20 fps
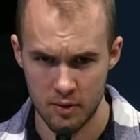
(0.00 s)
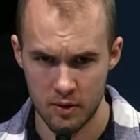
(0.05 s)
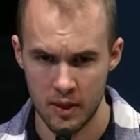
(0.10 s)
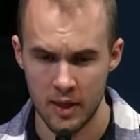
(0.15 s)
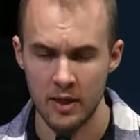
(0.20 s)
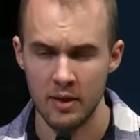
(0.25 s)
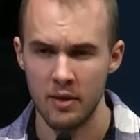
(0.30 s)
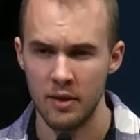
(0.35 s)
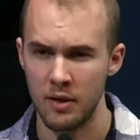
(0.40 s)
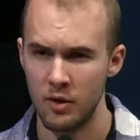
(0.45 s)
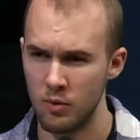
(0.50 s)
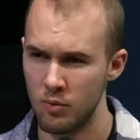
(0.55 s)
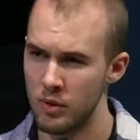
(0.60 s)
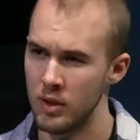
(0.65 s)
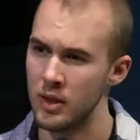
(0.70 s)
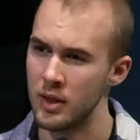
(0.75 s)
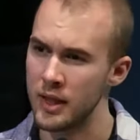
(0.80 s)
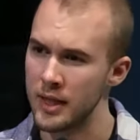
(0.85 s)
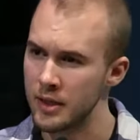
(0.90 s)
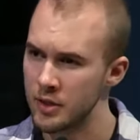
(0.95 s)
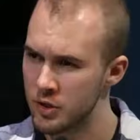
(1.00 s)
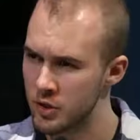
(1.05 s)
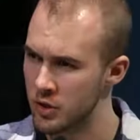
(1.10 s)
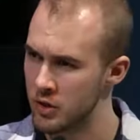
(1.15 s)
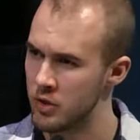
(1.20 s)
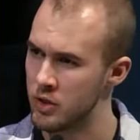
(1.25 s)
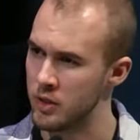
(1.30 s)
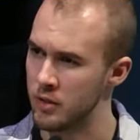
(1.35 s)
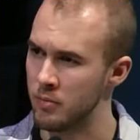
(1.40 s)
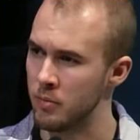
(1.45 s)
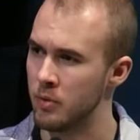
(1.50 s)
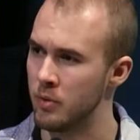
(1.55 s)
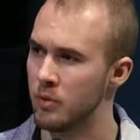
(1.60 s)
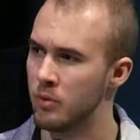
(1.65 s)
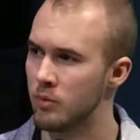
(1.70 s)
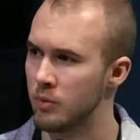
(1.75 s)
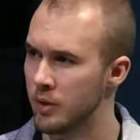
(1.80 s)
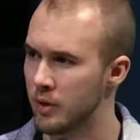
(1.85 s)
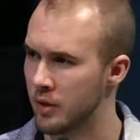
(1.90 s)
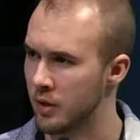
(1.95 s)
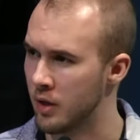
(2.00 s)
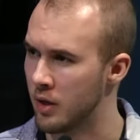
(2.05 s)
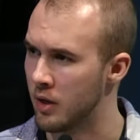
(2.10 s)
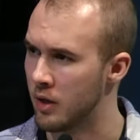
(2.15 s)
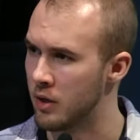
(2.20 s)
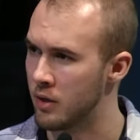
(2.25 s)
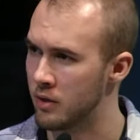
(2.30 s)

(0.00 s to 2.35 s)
in their relationship with God.